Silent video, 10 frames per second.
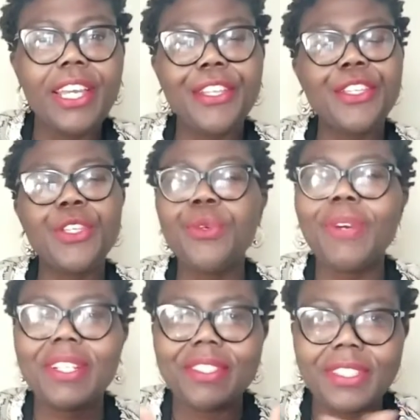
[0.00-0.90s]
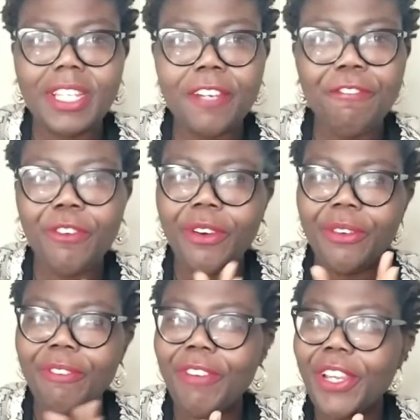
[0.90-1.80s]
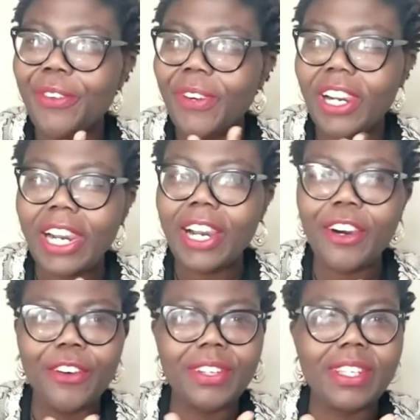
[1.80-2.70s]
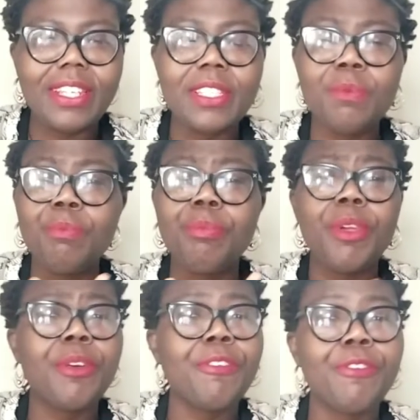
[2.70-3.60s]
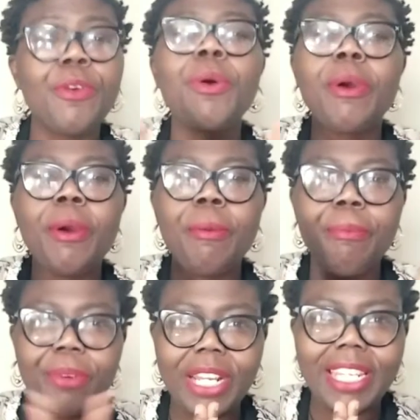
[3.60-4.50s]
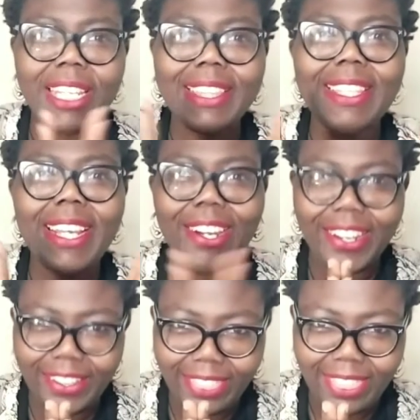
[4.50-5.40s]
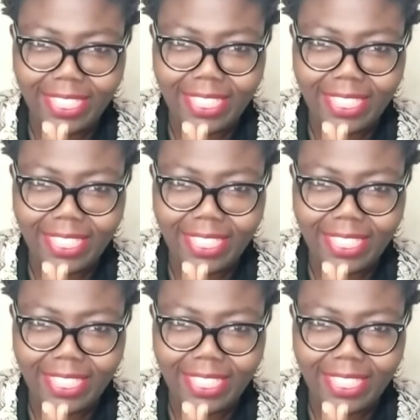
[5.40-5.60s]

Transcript: and you are safe wherever you are on this beautiful planet Earth.